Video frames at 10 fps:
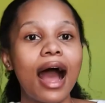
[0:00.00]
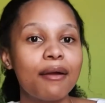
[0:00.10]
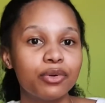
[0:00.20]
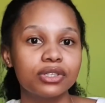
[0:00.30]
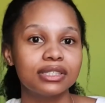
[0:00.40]
I
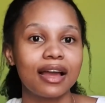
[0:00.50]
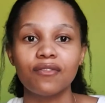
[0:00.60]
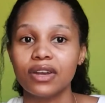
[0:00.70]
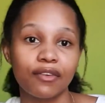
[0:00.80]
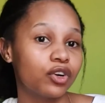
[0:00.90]
personally have
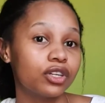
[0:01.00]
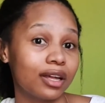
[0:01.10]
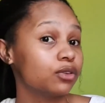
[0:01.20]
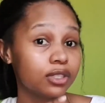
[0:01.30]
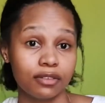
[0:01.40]

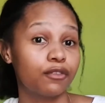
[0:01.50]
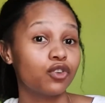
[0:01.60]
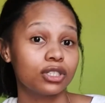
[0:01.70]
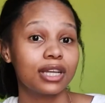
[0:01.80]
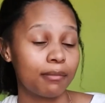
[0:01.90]
never, the
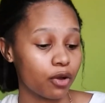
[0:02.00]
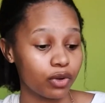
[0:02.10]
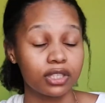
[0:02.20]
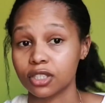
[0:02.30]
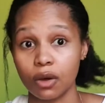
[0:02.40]
first time I
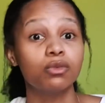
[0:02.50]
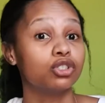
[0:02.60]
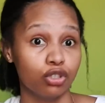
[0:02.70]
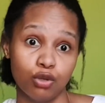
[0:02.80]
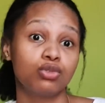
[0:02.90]
read this, that
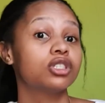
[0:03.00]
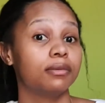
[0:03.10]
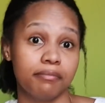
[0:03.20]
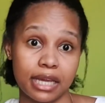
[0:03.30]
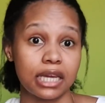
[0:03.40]
was news
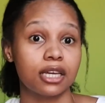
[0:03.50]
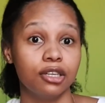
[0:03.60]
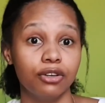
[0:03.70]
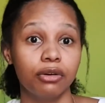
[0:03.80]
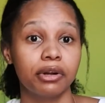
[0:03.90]
to me,
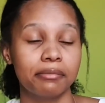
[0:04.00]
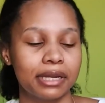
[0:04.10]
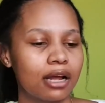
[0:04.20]
you know what I mean?